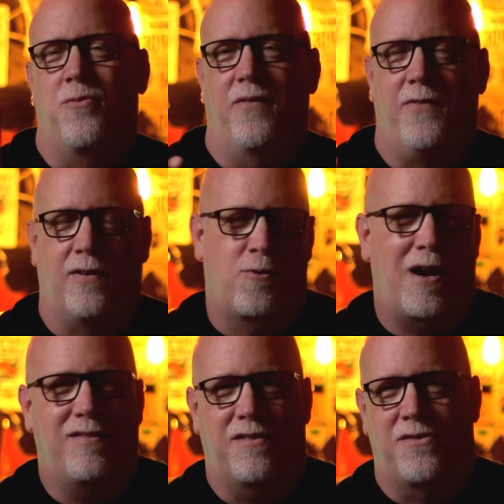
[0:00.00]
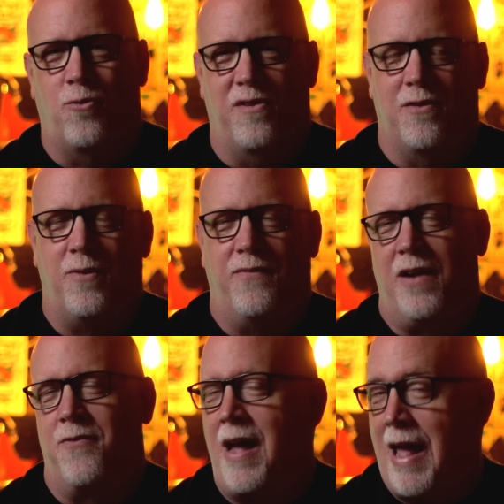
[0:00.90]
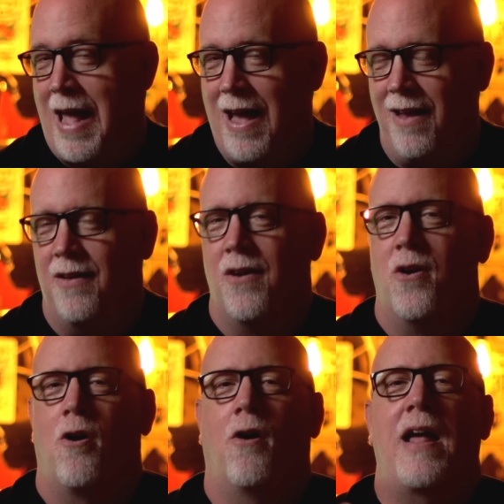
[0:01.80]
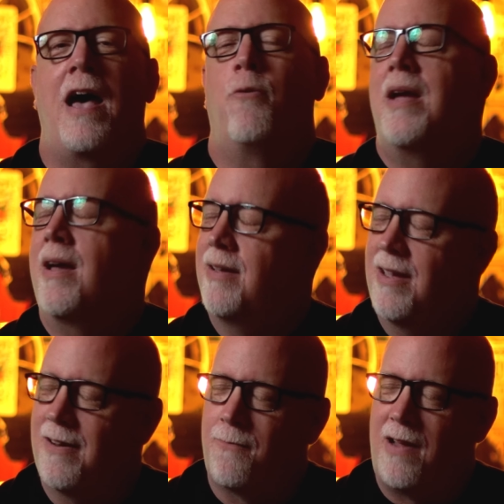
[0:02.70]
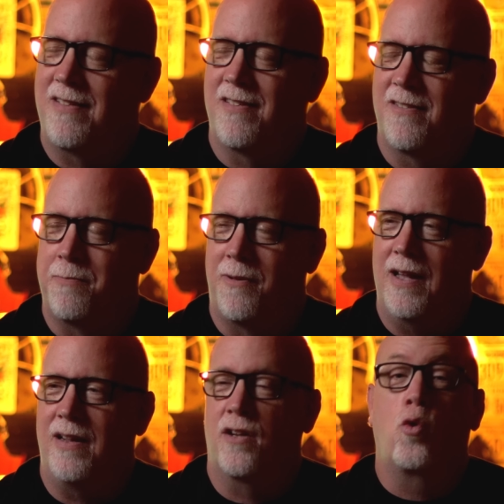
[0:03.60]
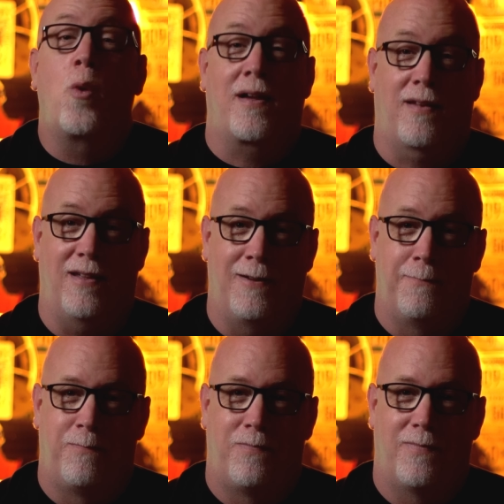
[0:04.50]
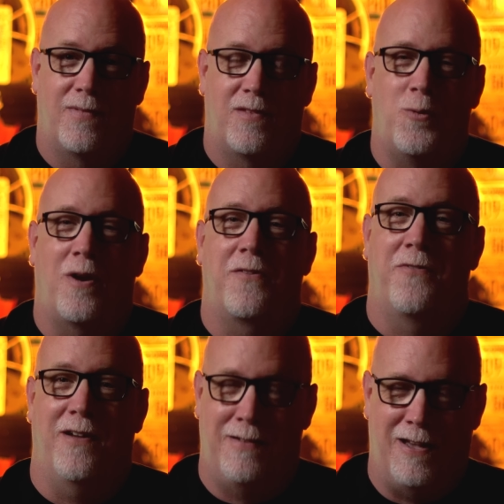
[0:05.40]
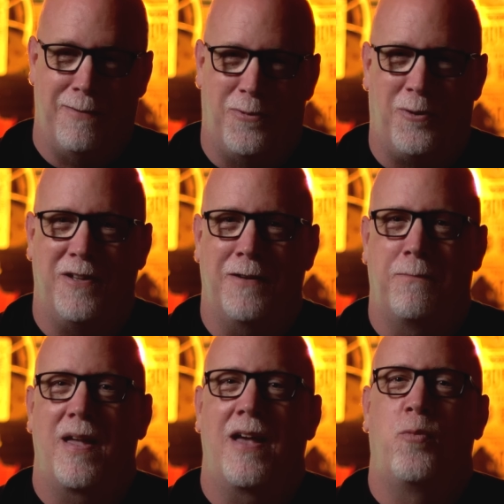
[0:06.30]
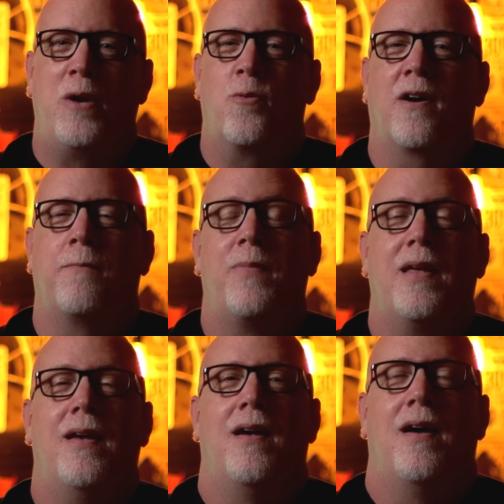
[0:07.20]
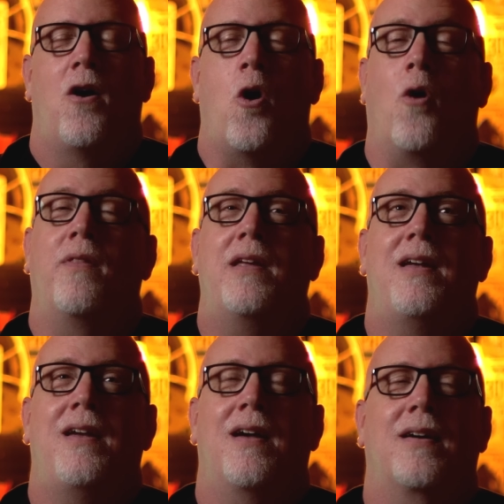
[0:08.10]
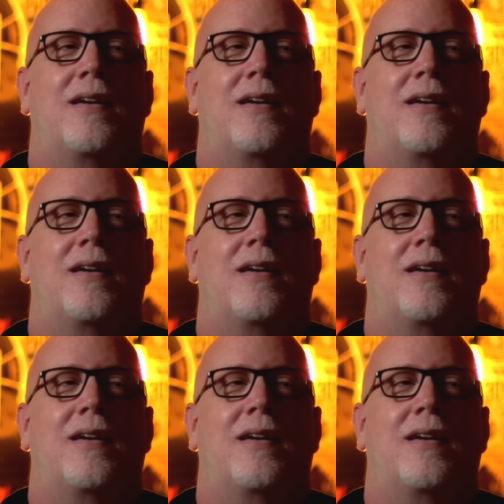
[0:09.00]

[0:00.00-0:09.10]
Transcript: one of the craziest stories that we've ever had on how we had to get a license plate quickly to our friend Ed Bolian. And we were on the